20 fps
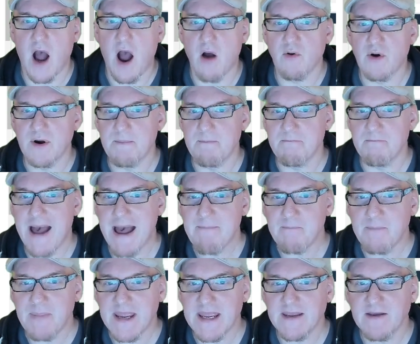our
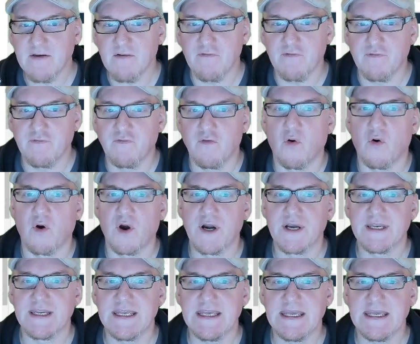mapping
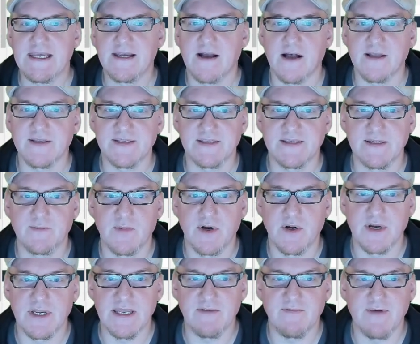for the
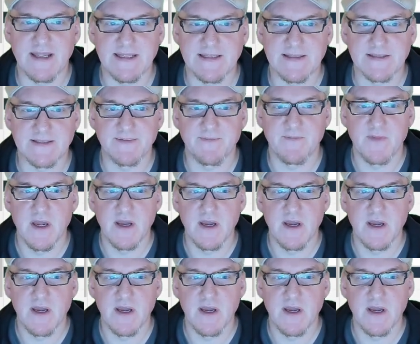customer event.